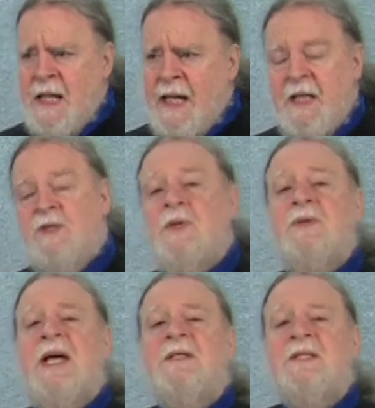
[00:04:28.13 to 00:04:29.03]
In
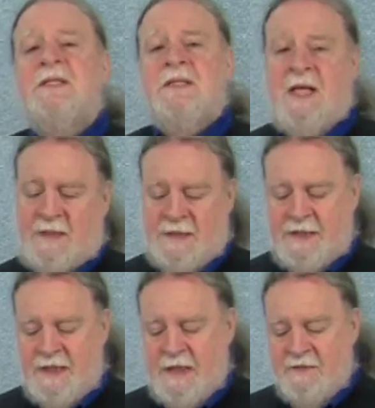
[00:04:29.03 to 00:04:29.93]
2006, the
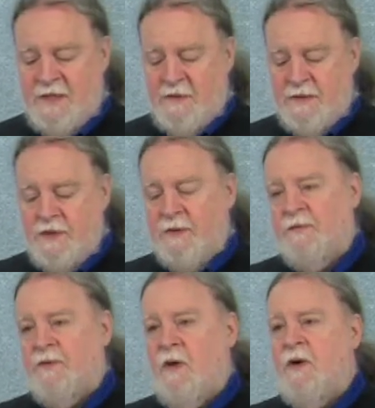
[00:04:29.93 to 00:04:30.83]
city of Sarasota,
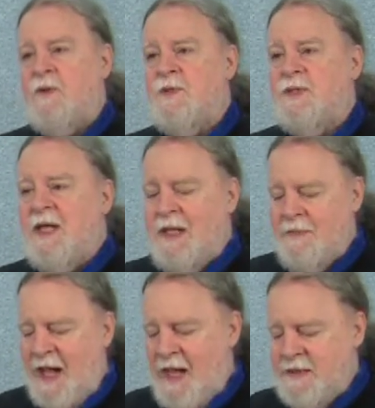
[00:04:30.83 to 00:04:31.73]
Florida was
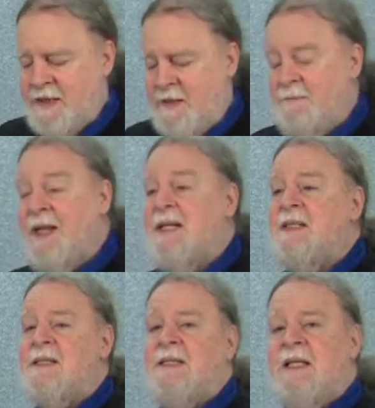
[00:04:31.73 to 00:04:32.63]
named as the
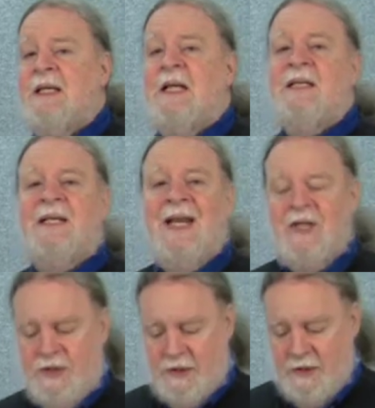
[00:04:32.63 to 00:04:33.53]
meanest city in the
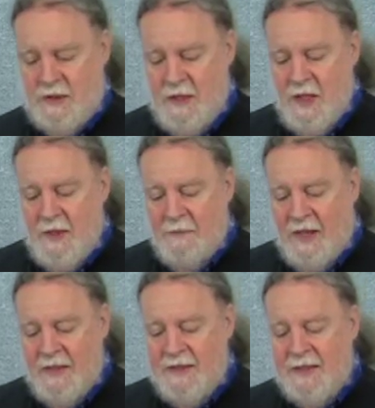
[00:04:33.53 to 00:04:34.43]
nation
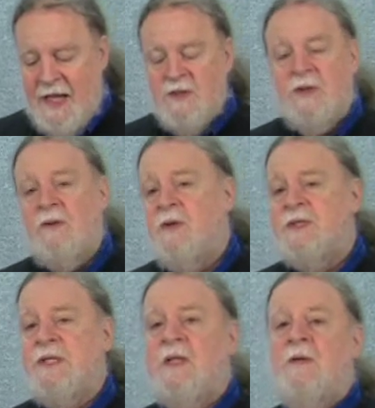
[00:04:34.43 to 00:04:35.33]
by the National Law
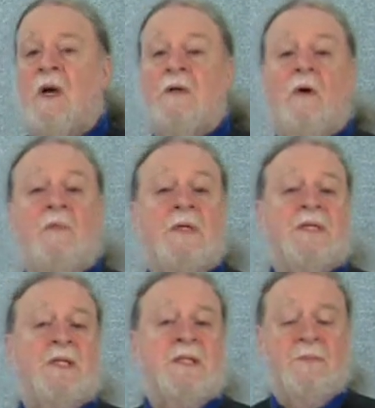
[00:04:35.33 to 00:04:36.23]
Center on
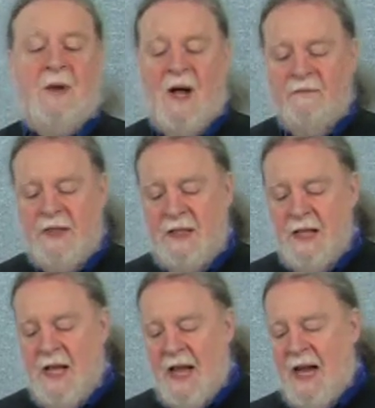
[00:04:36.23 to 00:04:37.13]
Homelessness and Poverty
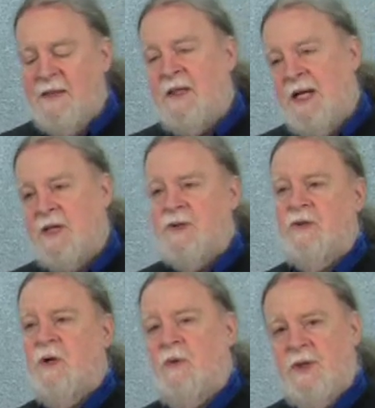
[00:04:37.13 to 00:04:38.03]
and the National
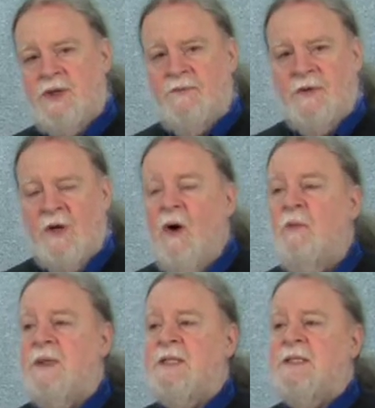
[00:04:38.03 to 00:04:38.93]
Coalition for the
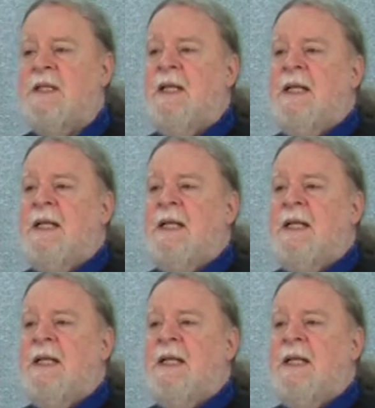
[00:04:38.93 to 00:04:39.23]
Homeless.